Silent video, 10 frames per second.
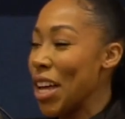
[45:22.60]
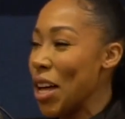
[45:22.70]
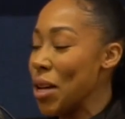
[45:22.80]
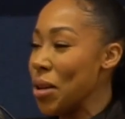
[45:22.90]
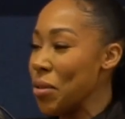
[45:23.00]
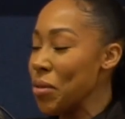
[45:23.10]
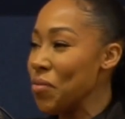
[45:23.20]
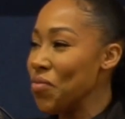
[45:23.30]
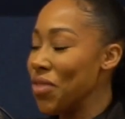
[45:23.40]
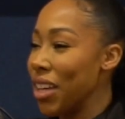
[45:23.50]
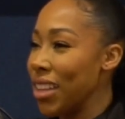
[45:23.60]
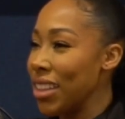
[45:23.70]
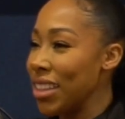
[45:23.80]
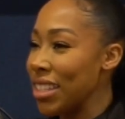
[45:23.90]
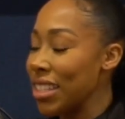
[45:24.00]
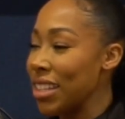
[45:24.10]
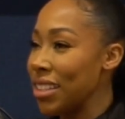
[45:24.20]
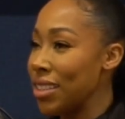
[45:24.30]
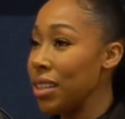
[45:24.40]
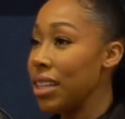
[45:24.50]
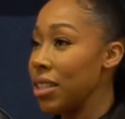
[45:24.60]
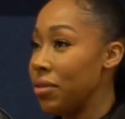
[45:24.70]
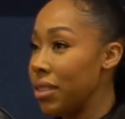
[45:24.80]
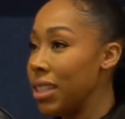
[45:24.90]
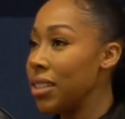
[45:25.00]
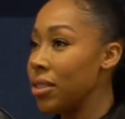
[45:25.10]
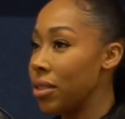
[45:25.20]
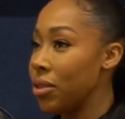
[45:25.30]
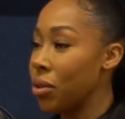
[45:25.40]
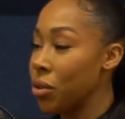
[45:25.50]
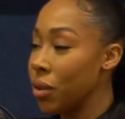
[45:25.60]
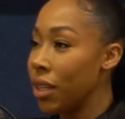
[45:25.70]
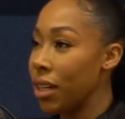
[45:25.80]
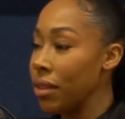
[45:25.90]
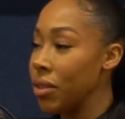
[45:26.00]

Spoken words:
So yeah, definitely the social life.